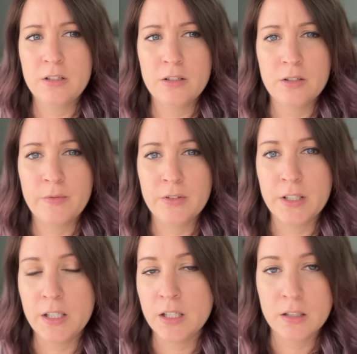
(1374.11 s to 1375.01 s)

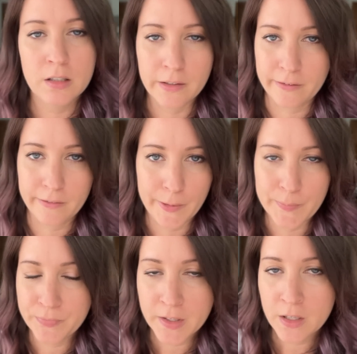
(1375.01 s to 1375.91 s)
Hopefully, I don't know,
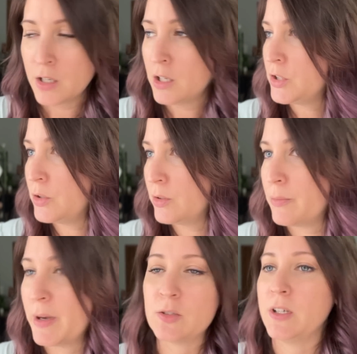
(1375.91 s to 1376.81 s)
doing the
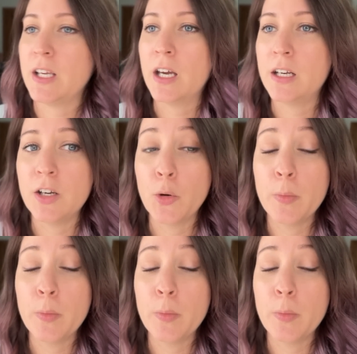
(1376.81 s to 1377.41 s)
best we can here.